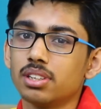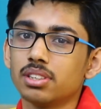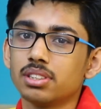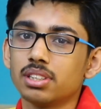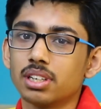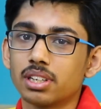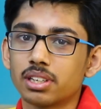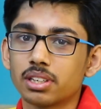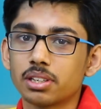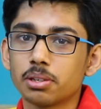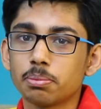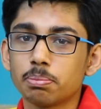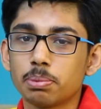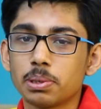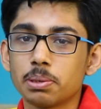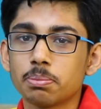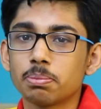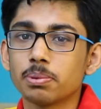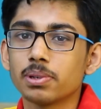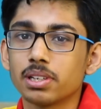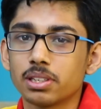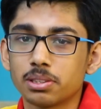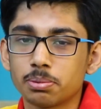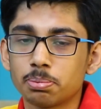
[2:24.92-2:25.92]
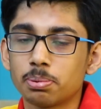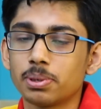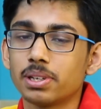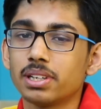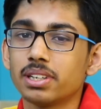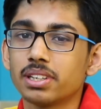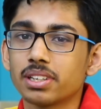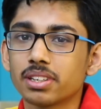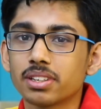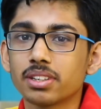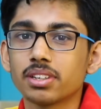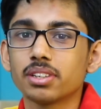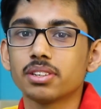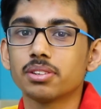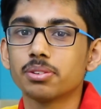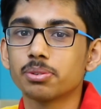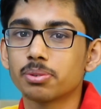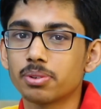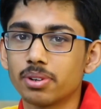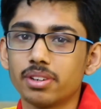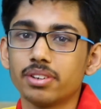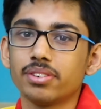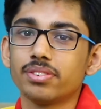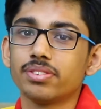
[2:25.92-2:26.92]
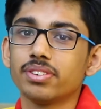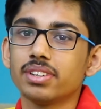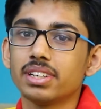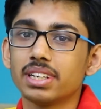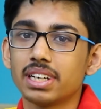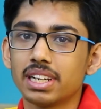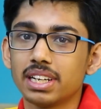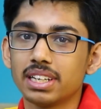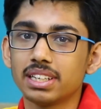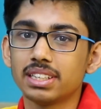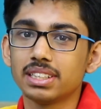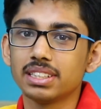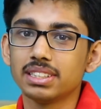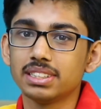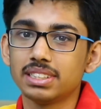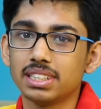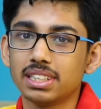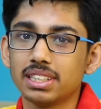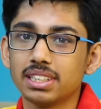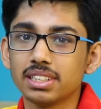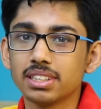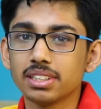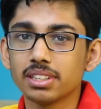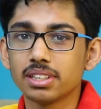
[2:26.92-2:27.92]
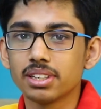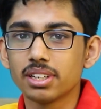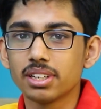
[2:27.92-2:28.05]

Younger people aspiring to qualify IIT JEE,